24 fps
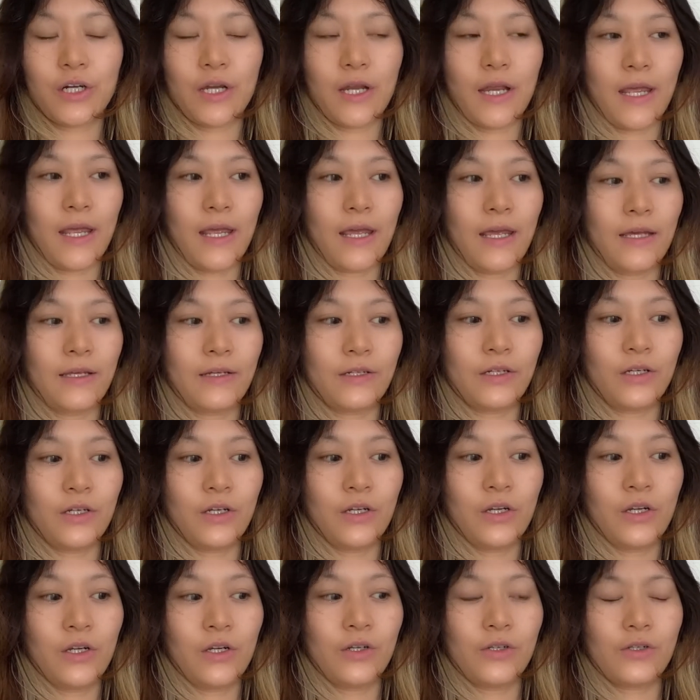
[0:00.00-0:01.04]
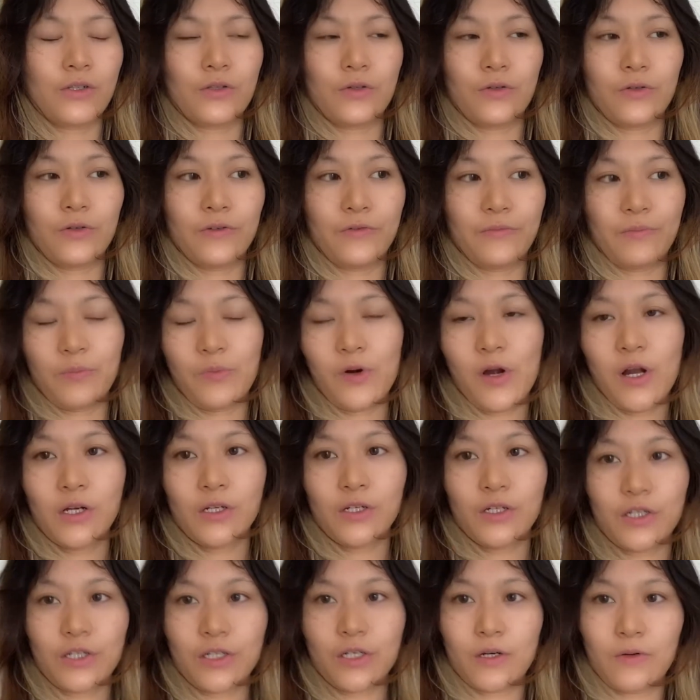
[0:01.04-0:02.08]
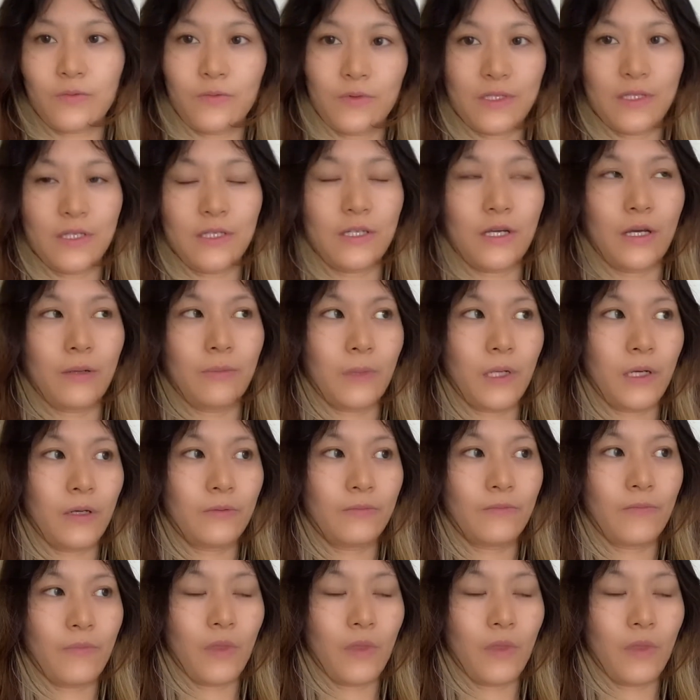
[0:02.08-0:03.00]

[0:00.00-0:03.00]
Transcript: and sort of brunch. What's the time now?